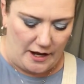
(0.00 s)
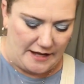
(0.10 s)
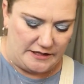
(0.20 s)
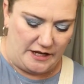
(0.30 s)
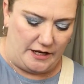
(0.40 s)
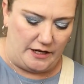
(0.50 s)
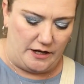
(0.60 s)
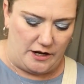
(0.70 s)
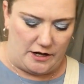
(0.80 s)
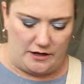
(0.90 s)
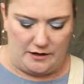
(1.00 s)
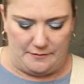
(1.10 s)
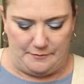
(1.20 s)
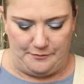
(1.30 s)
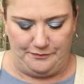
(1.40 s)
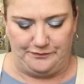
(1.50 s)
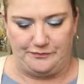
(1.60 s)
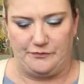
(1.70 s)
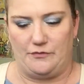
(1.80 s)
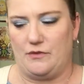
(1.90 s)
And then,
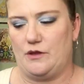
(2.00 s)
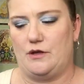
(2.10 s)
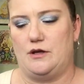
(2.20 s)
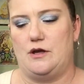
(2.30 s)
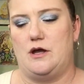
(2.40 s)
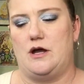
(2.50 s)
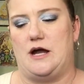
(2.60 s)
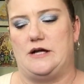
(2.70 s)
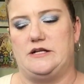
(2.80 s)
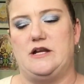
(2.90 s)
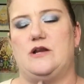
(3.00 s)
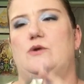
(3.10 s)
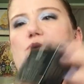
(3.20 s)
I didn't know